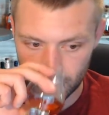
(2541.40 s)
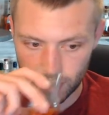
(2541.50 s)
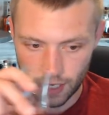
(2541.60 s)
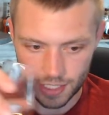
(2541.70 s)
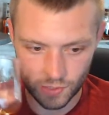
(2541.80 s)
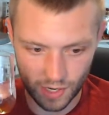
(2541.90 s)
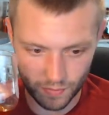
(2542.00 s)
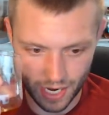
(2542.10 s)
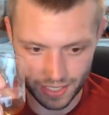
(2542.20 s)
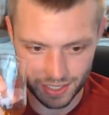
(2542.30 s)
That's all right,
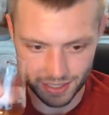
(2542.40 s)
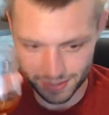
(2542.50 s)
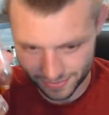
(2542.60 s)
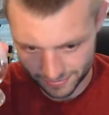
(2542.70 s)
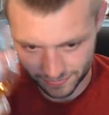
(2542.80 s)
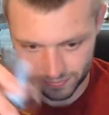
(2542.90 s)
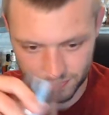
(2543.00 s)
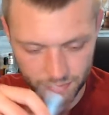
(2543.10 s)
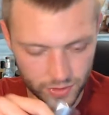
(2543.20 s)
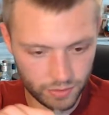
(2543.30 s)
Ryan.
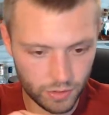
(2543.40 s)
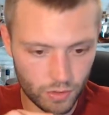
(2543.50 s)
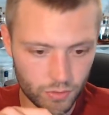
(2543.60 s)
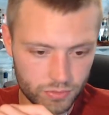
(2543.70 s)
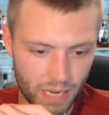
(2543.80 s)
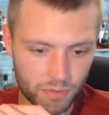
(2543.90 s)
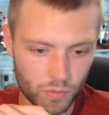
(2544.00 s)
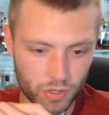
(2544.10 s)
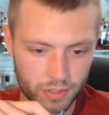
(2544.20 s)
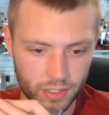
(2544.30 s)
Go. Time to
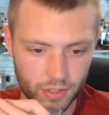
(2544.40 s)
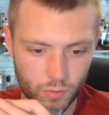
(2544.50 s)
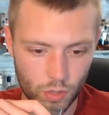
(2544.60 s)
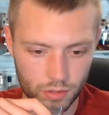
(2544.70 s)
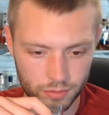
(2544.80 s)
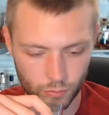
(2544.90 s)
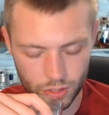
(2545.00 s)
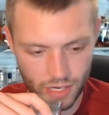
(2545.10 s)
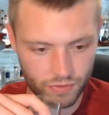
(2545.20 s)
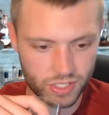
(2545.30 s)
work, you know. Work
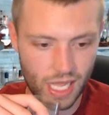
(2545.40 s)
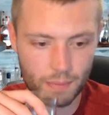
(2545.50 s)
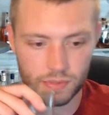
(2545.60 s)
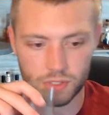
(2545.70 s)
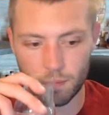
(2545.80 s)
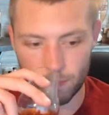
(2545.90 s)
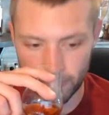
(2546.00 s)
never stops, so.